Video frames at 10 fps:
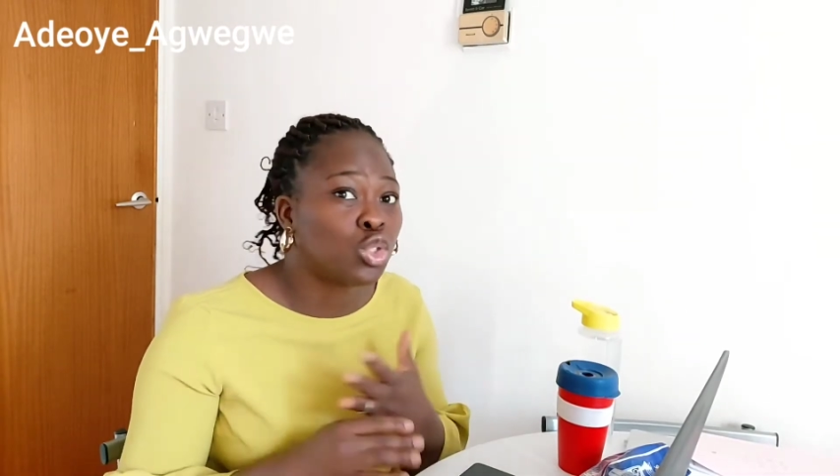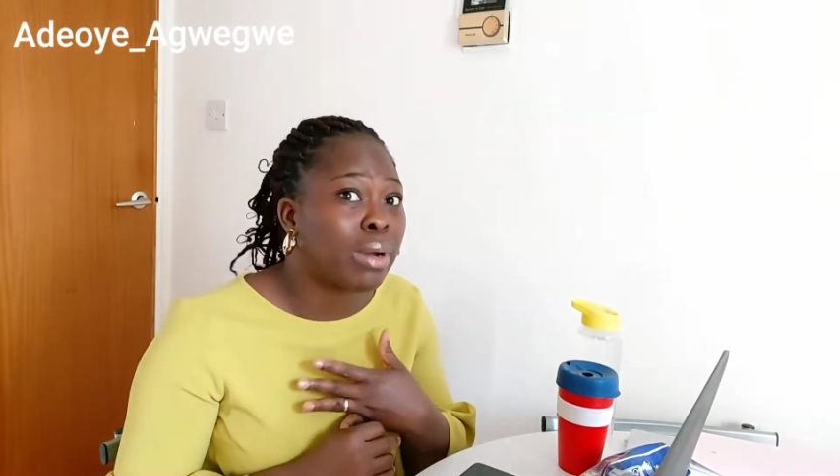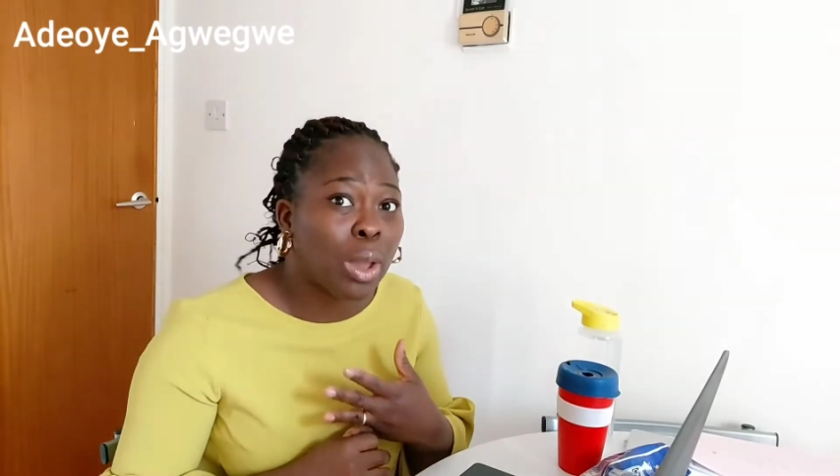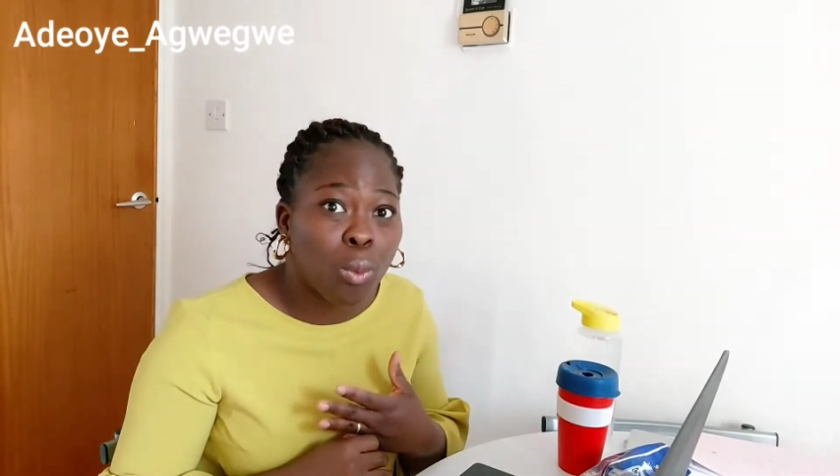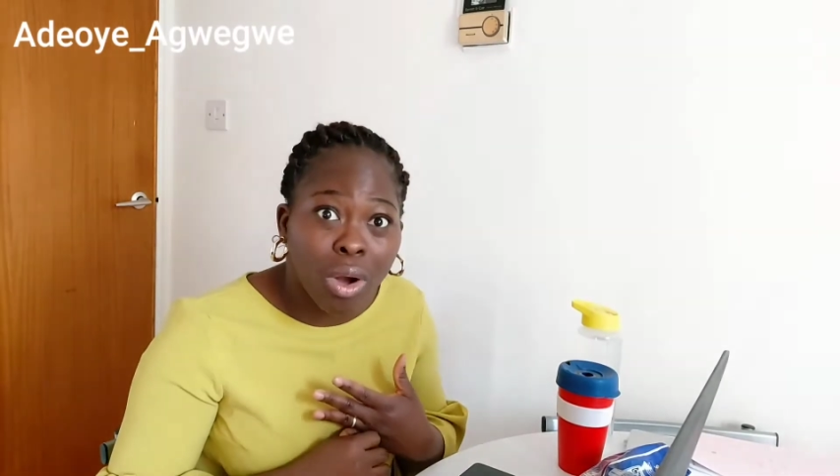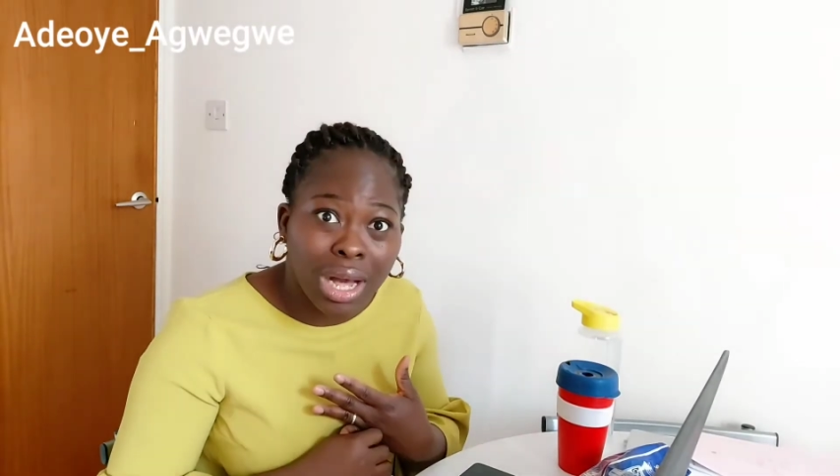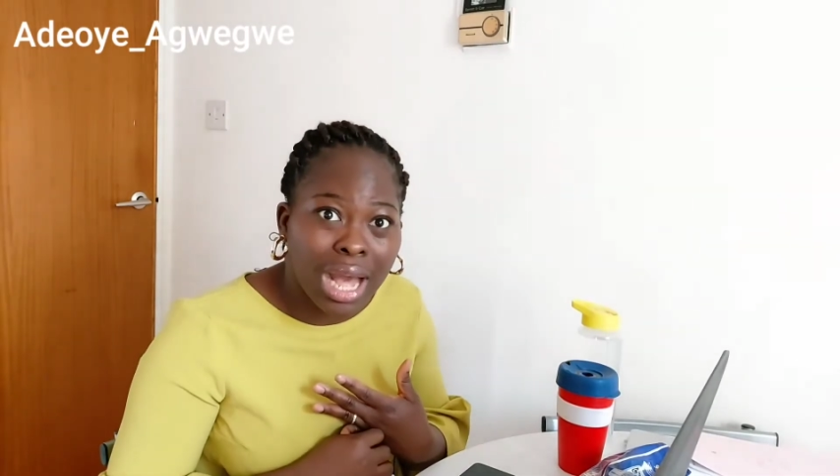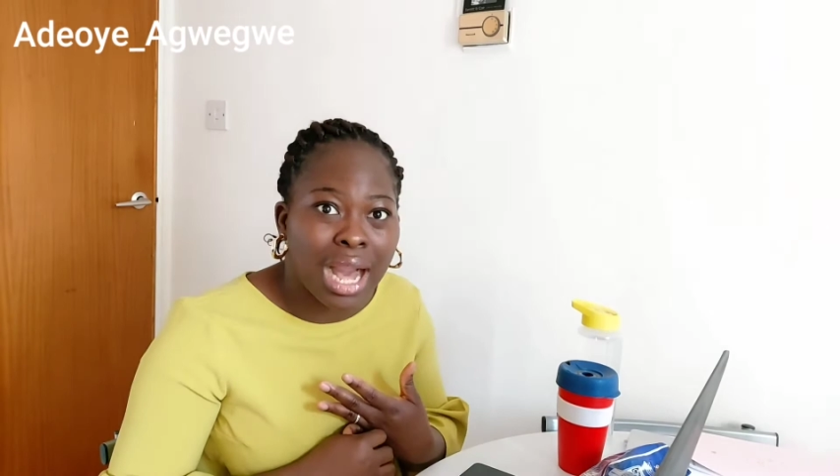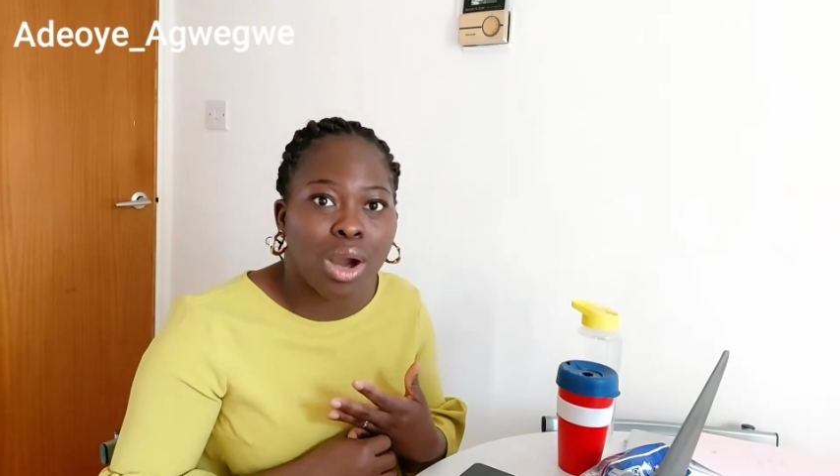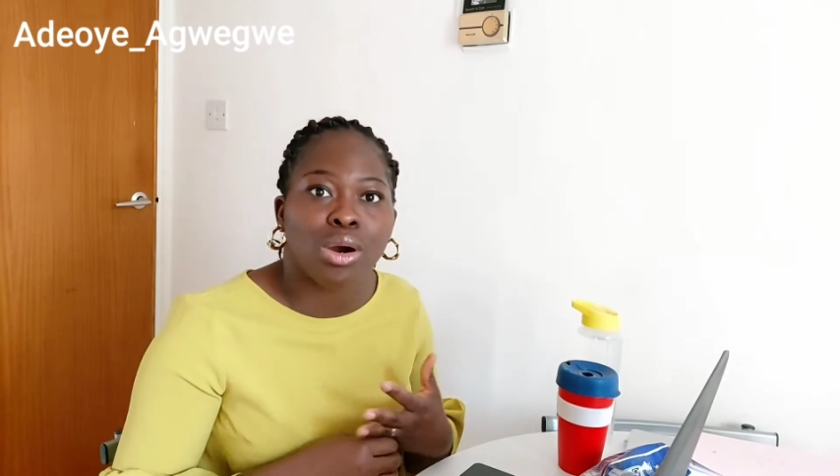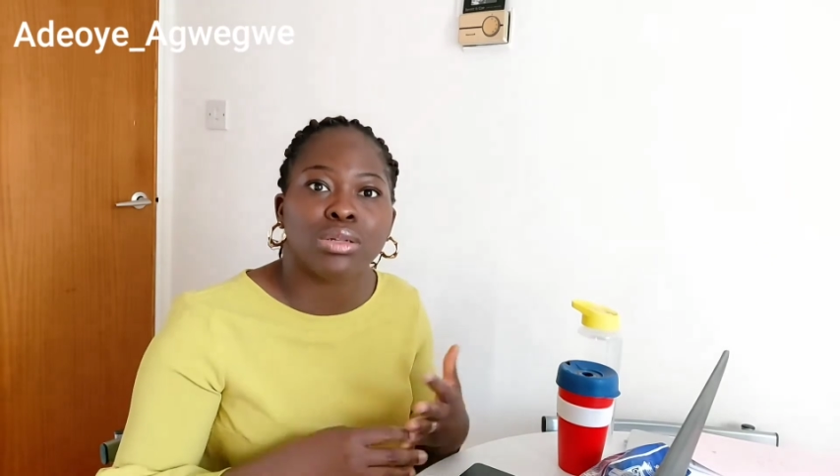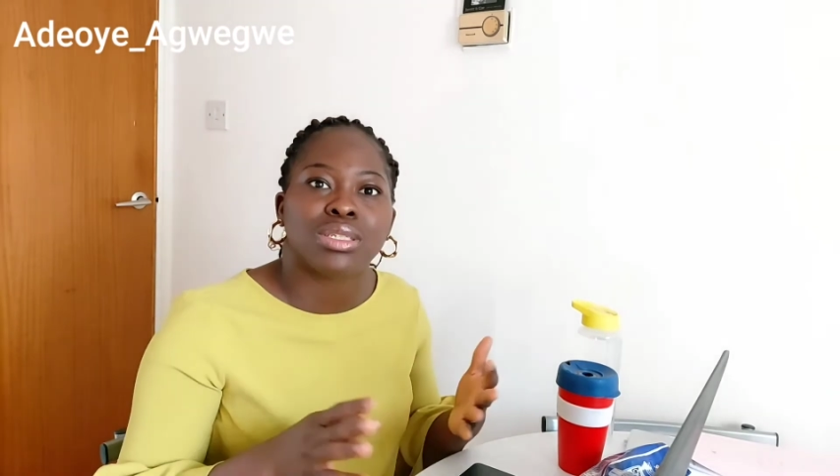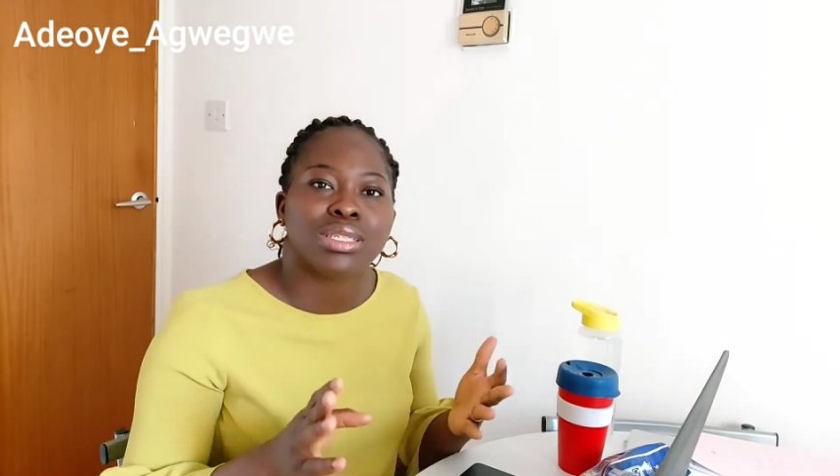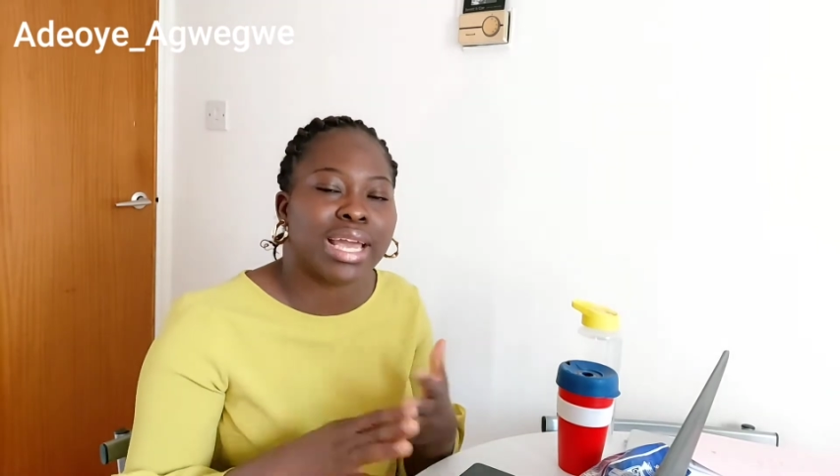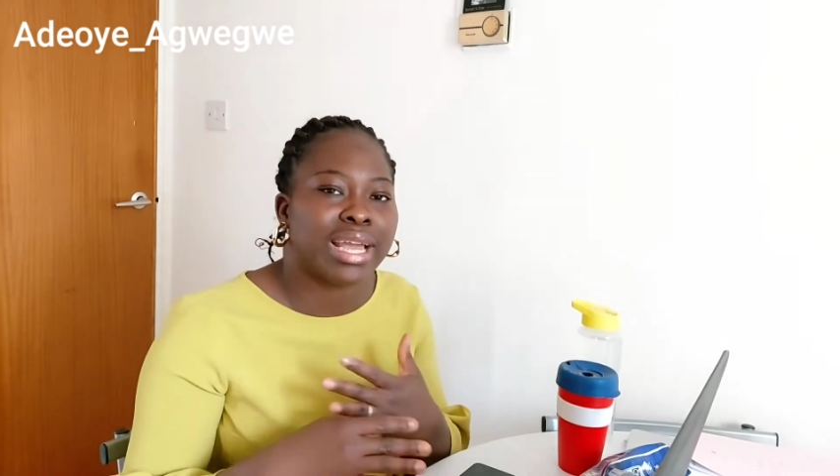my workout.
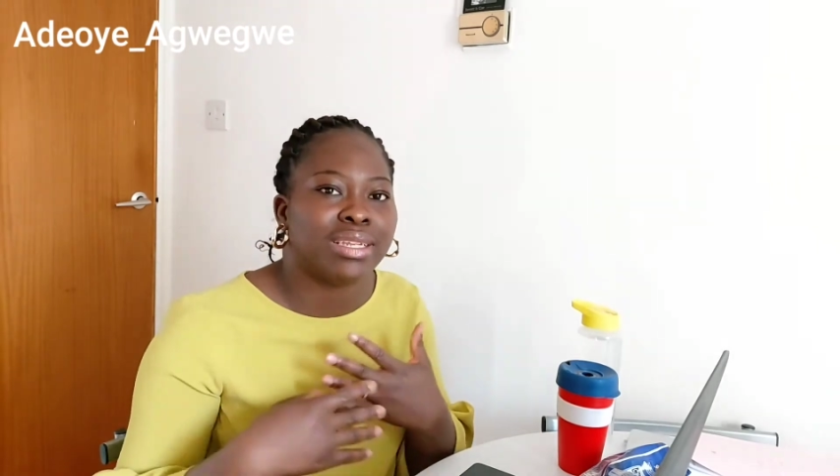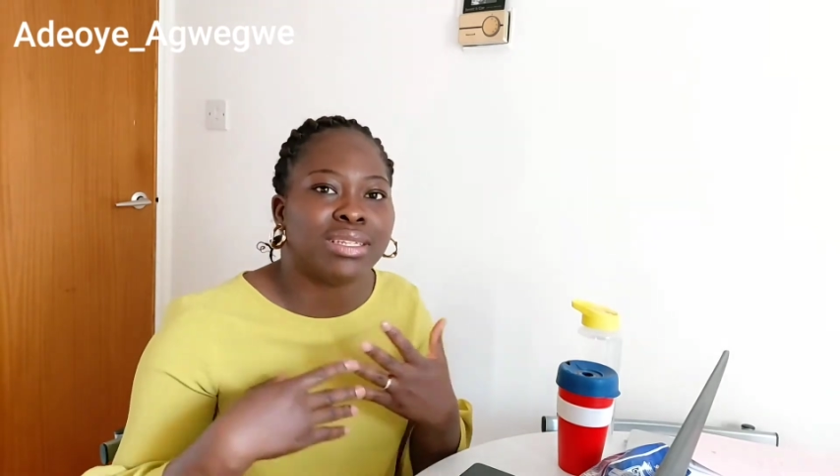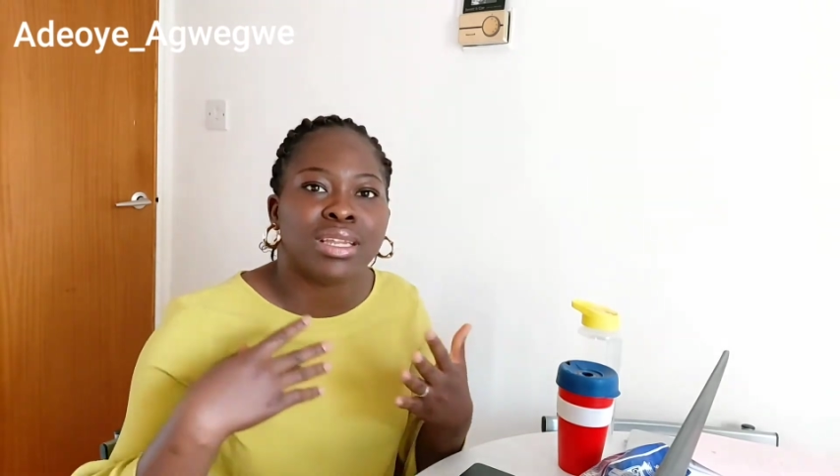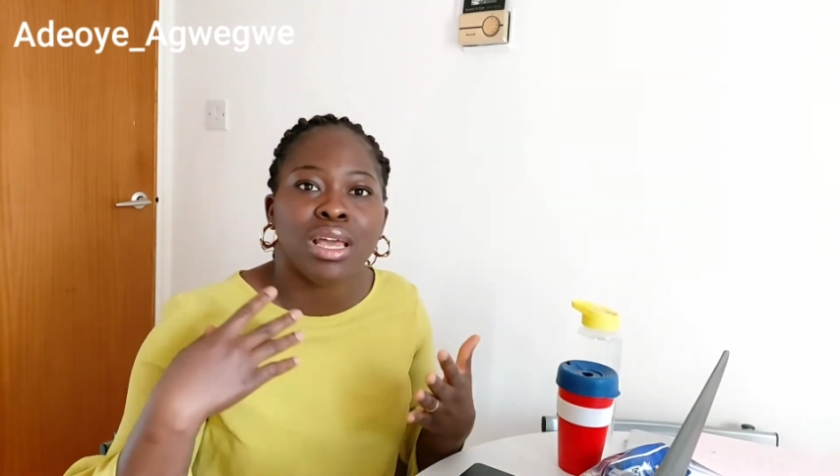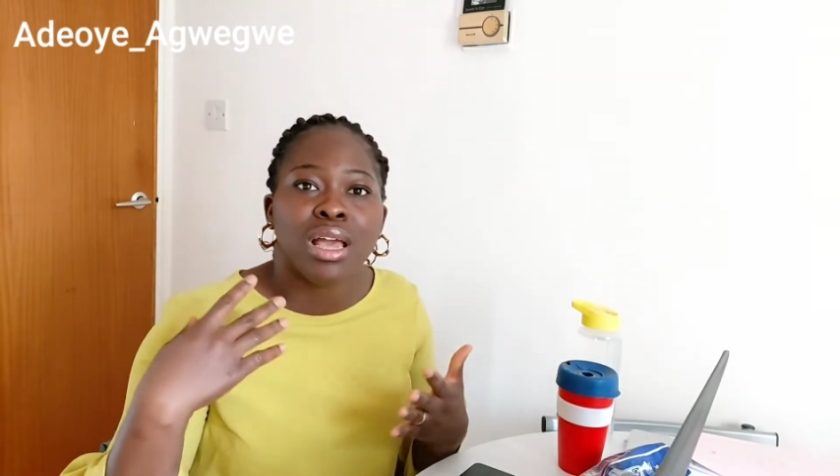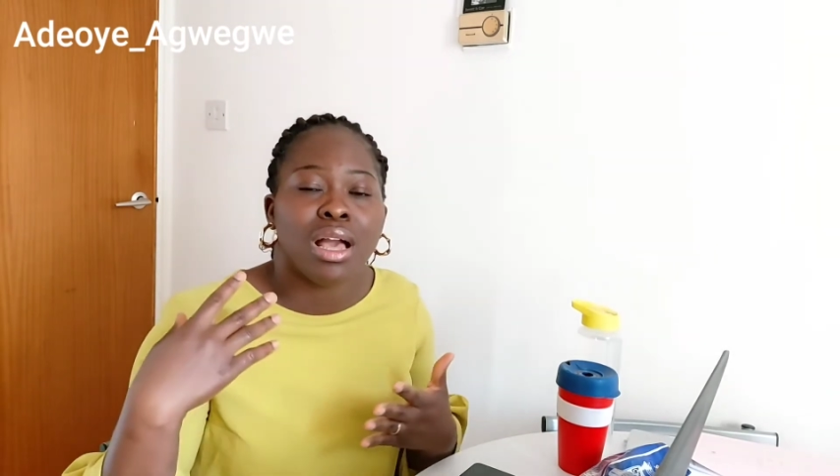Then